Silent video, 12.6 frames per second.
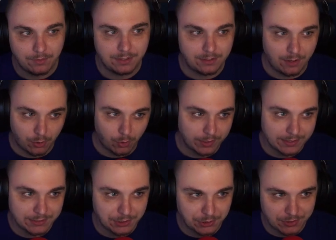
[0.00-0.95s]
according
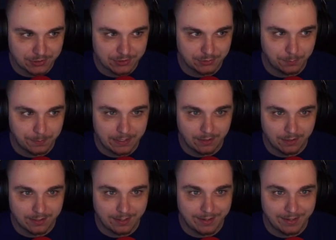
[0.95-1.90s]
to the Crystal PR
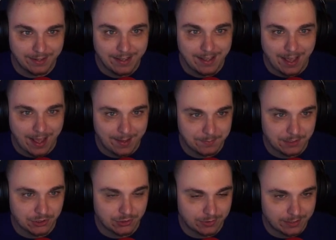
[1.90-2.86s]
guy, haptic
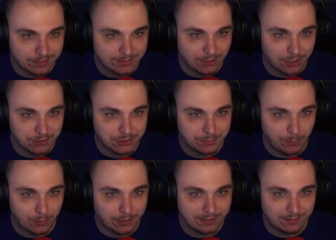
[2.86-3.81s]
triggers are
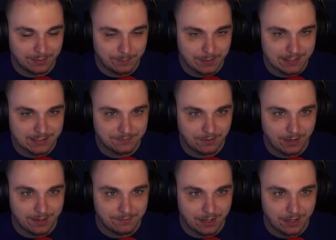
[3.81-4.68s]
supported on the PS5. I